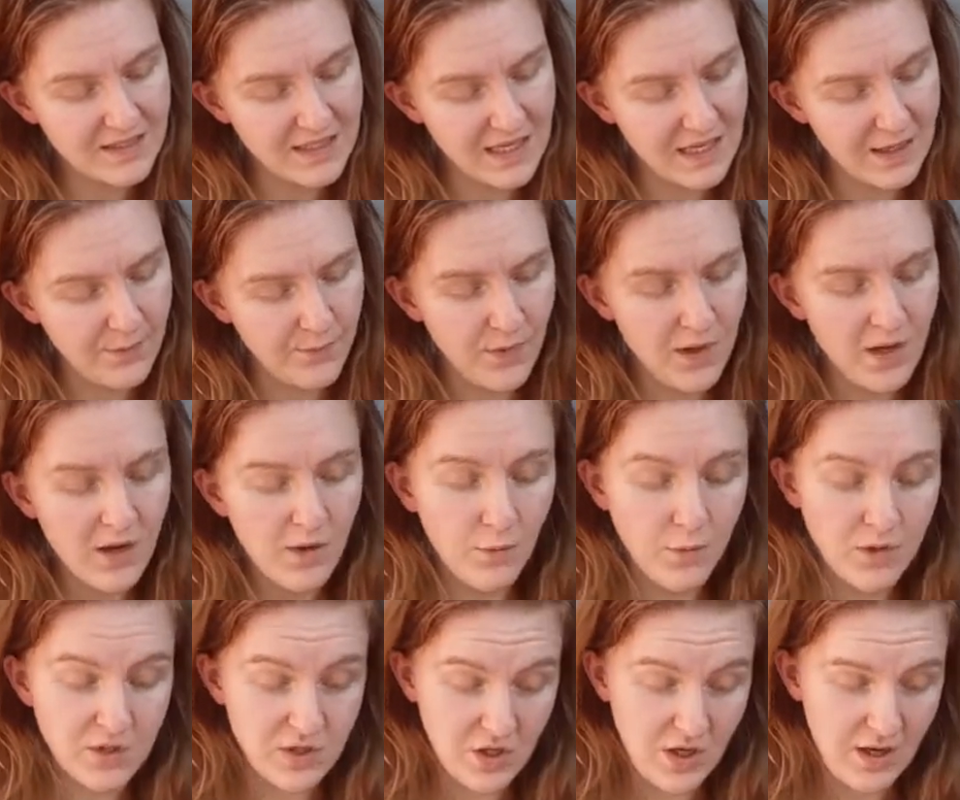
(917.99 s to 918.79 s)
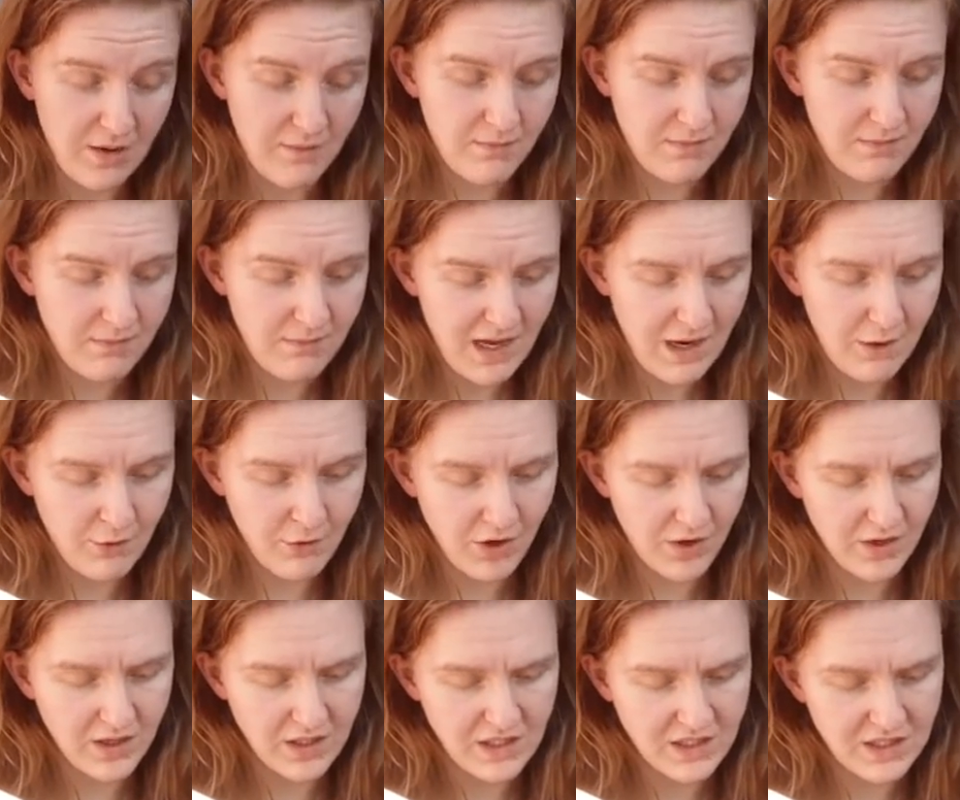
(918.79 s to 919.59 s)
to him, which I am now
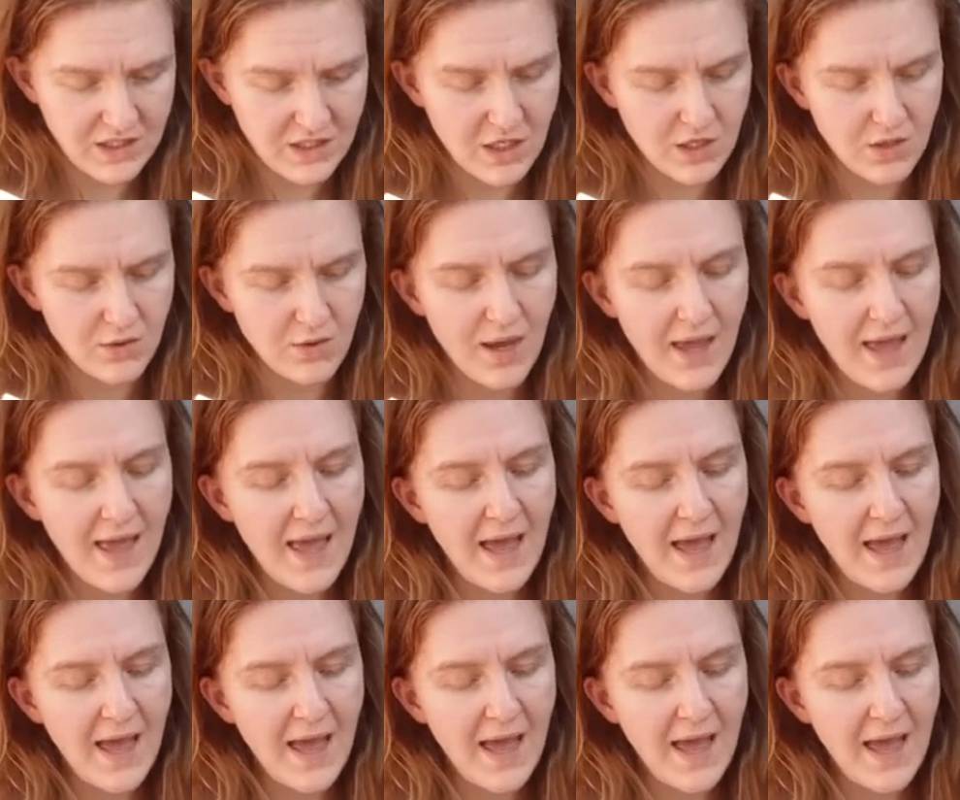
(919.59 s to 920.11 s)
going to do,